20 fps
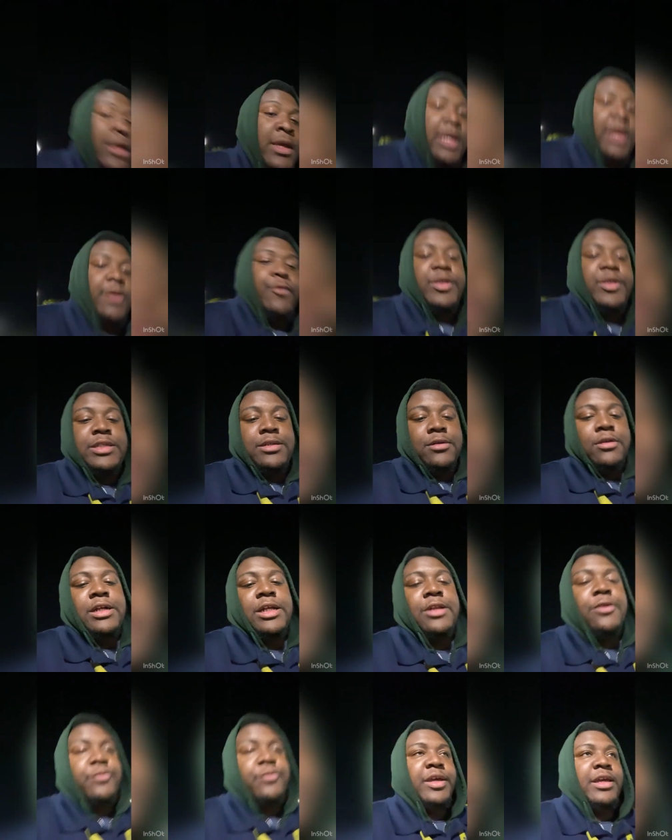And we still
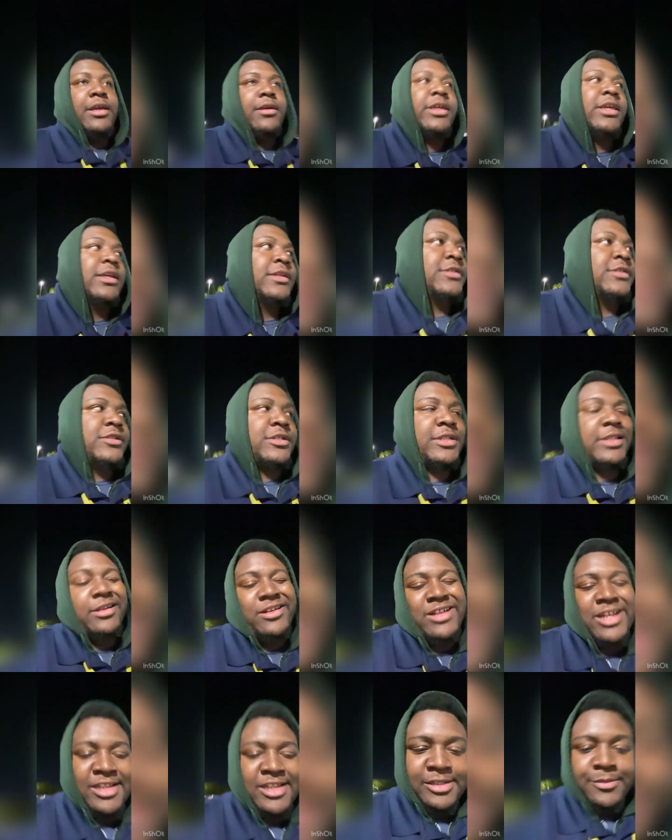gotta wait because there's still
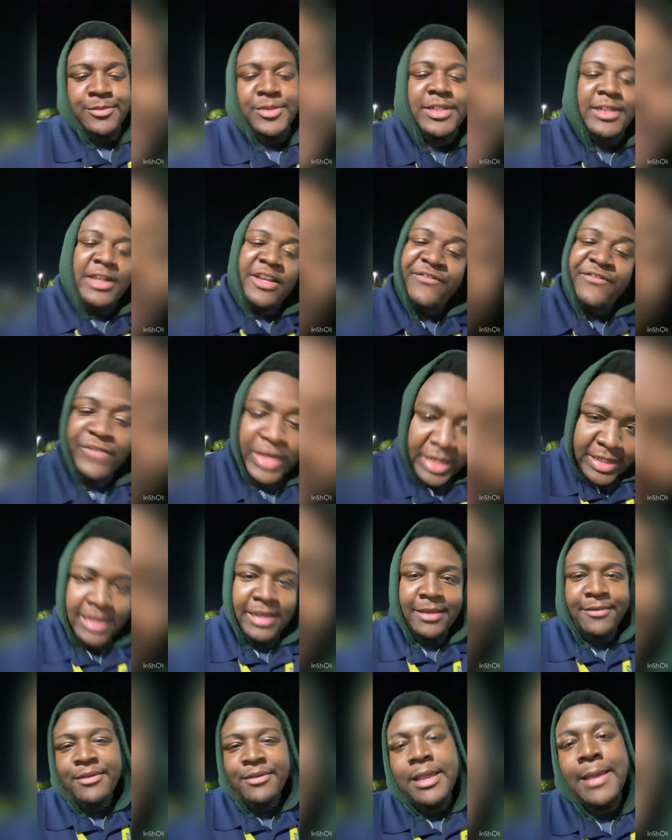customers in the
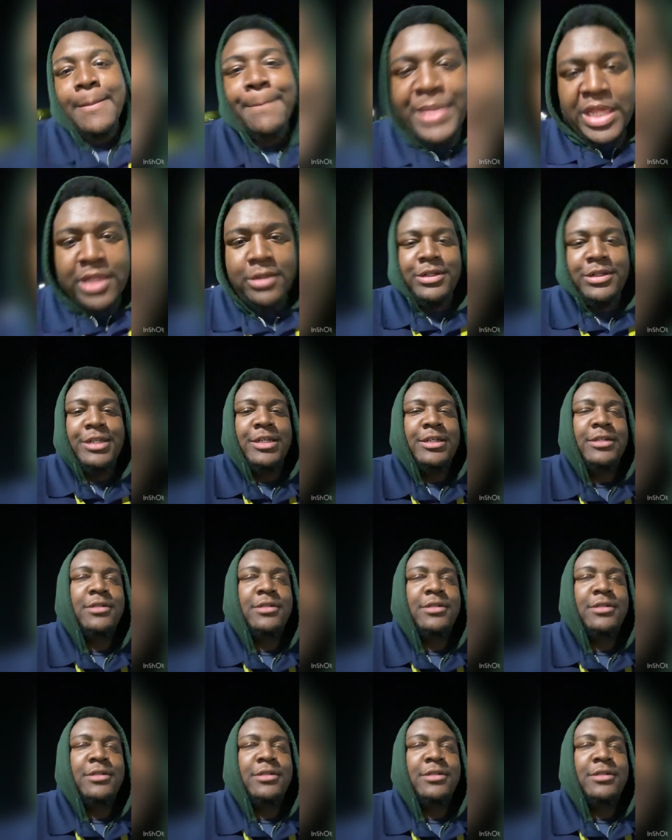fucking building.